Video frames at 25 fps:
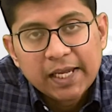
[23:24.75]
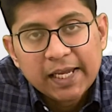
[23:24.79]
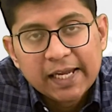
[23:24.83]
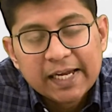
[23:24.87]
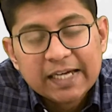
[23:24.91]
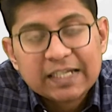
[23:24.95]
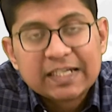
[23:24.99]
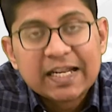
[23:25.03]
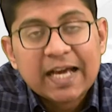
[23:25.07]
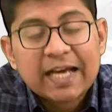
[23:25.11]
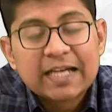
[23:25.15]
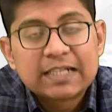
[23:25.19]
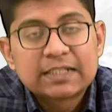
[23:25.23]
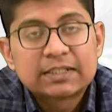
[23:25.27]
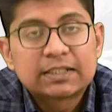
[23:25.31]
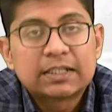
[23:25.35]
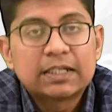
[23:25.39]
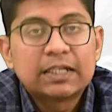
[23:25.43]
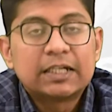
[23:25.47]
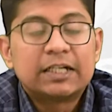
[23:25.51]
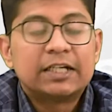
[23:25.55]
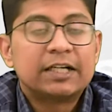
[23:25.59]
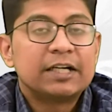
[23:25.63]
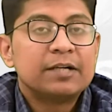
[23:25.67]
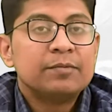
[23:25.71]
It has
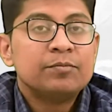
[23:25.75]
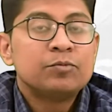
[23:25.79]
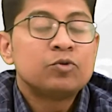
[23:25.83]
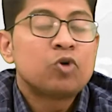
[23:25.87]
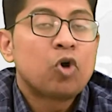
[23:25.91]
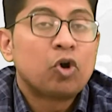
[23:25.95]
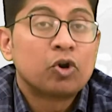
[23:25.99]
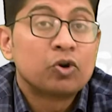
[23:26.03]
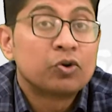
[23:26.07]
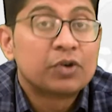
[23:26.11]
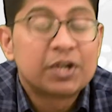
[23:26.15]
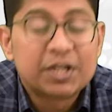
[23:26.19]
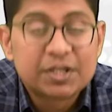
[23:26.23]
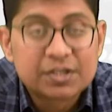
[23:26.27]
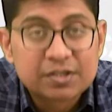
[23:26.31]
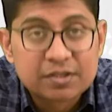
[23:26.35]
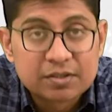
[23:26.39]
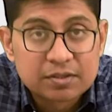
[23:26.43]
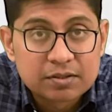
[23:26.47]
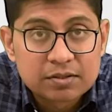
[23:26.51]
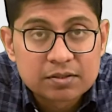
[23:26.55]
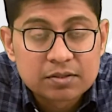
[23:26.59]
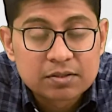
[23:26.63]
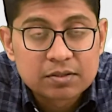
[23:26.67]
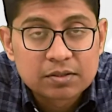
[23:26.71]
grim
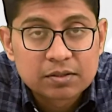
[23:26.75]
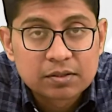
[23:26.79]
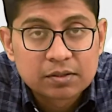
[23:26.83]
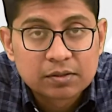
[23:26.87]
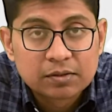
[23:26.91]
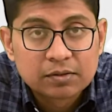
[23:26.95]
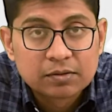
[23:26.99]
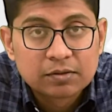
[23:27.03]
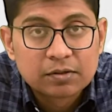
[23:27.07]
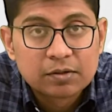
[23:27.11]
connotations